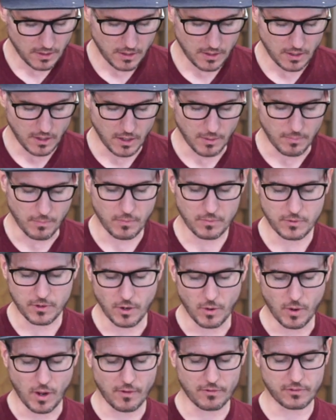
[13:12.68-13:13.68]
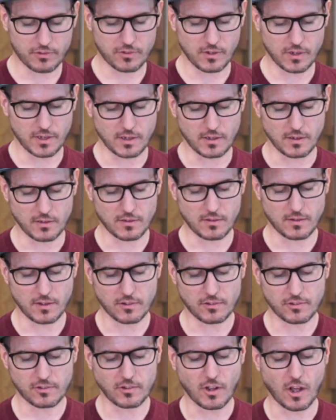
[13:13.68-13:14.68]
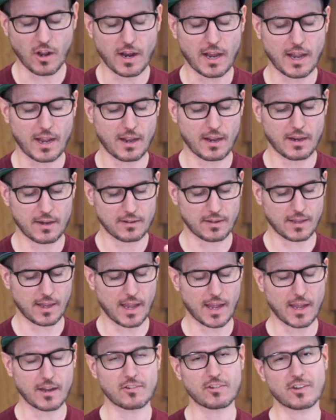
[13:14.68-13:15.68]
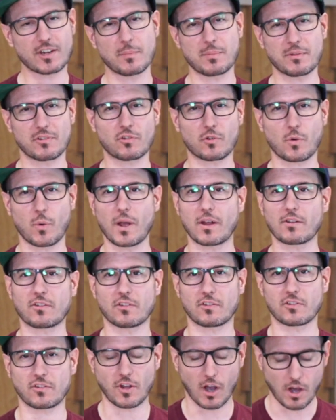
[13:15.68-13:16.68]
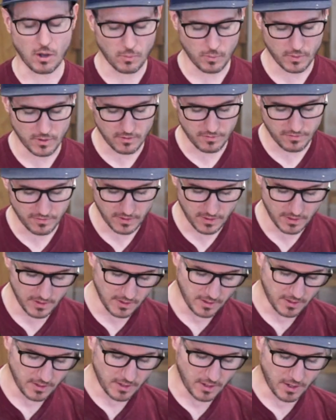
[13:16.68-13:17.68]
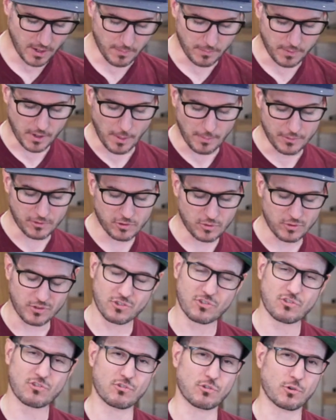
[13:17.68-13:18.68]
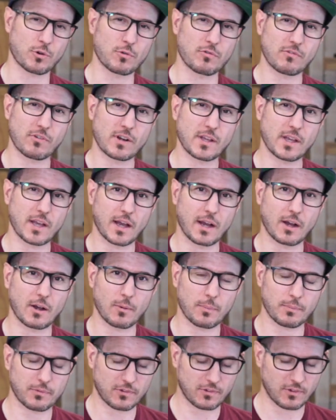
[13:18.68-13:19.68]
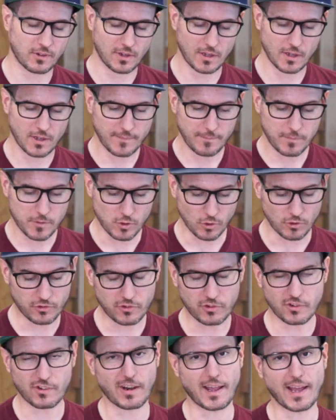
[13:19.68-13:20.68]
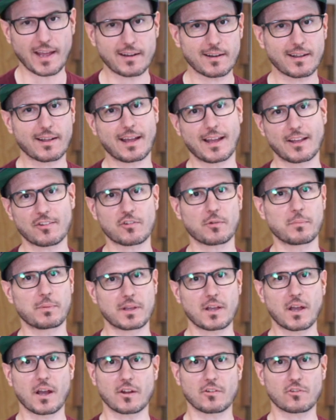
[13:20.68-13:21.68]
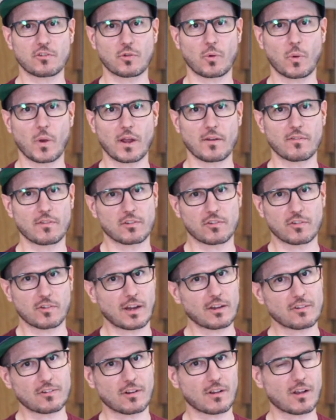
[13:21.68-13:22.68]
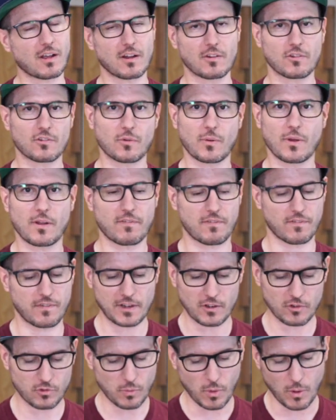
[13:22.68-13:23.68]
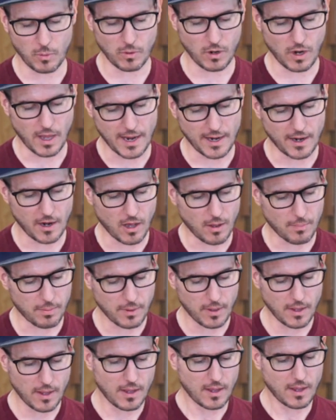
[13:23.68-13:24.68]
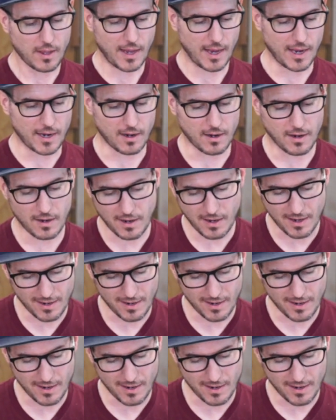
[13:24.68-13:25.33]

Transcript: Obviously this stock, the ends need to be square to start with. Coming to a screw really helps. Your sled has to be kind of square. If your sled's not kind of square, things won't line up. And